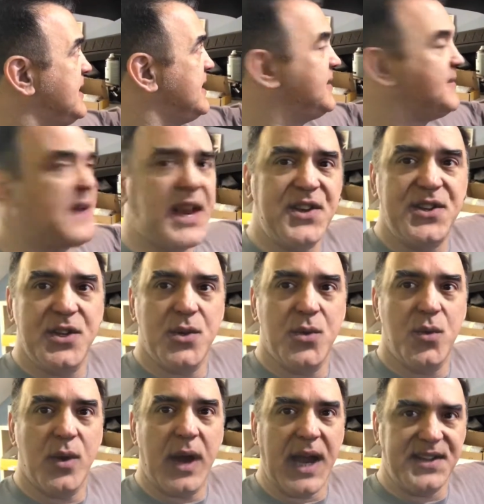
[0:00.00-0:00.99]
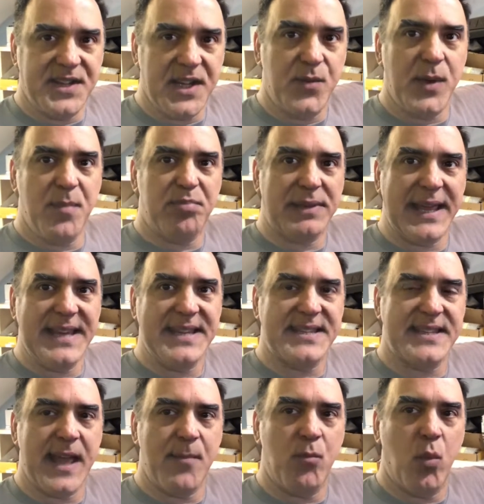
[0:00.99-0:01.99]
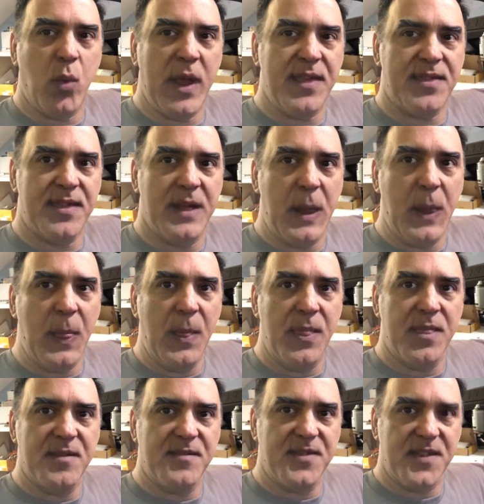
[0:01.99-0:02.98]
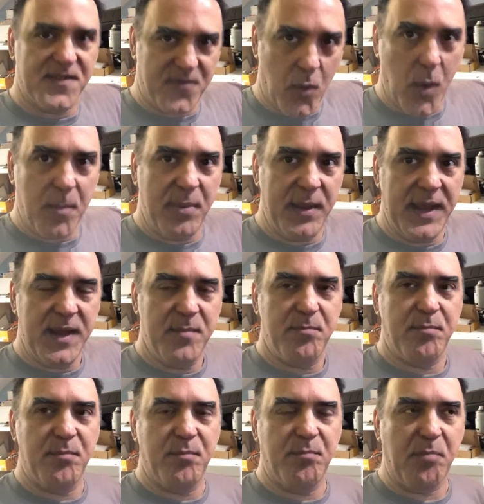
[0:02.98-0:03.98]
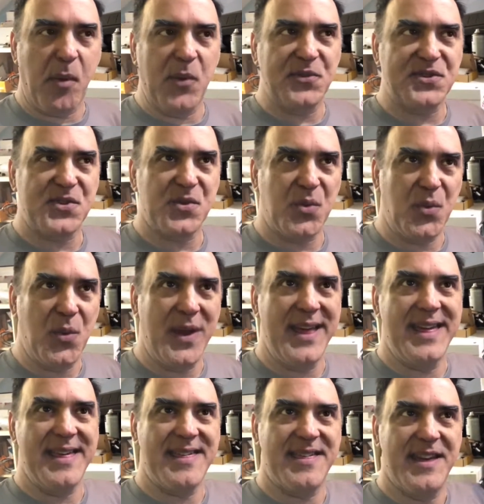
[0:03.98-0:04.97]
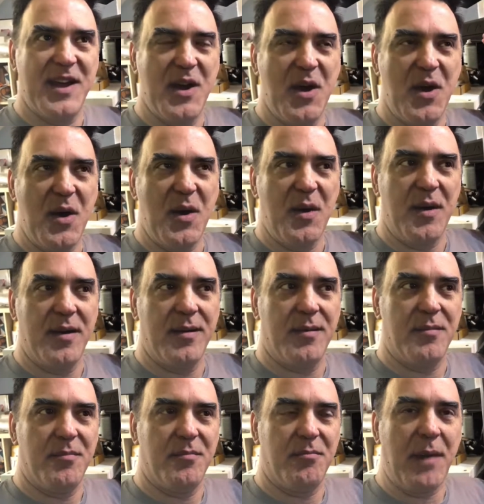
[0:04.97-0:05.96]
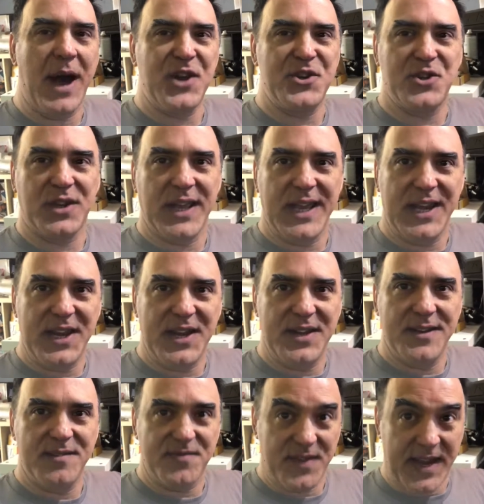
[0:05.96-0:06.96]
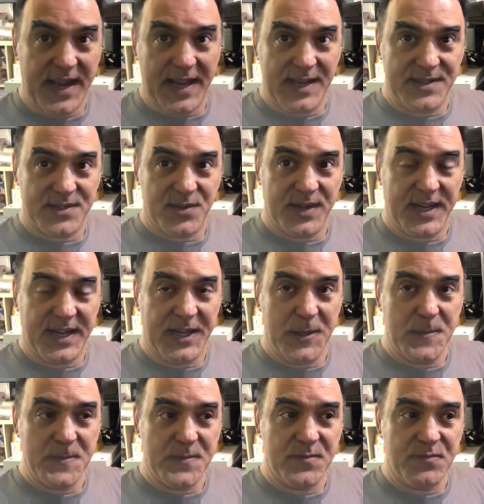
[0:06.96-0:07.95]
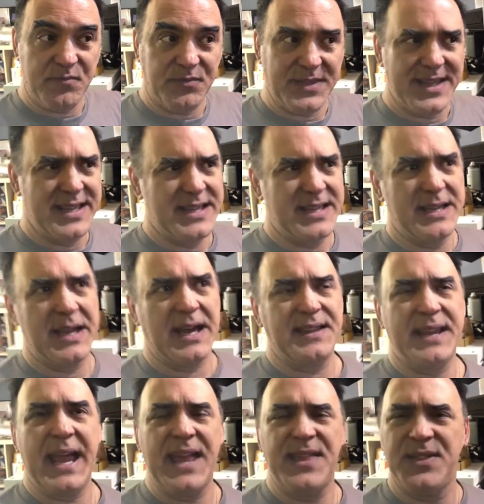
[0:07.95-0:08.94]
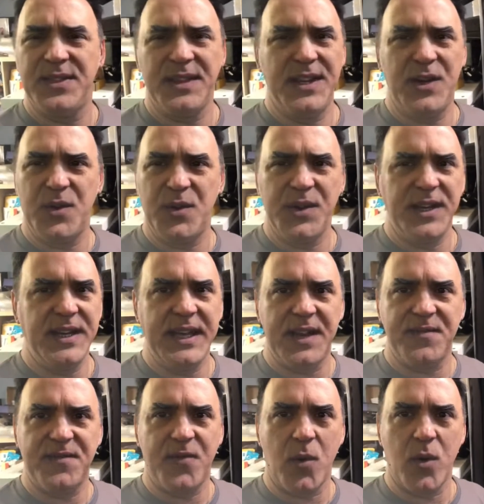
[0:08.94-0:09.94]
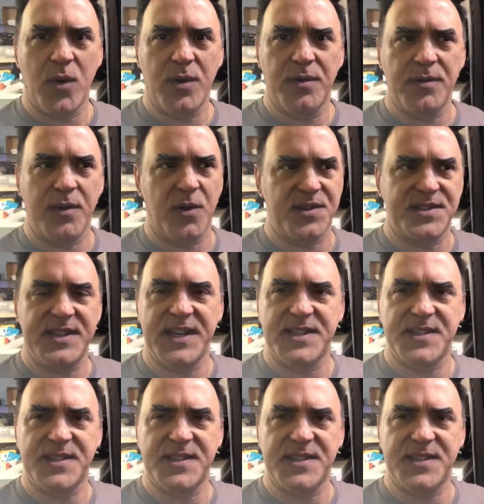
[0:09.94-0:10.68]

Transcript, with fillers: they do. I did replace them with the four pin pulse width modulated fans. Okay, and again, you know, you can get four or six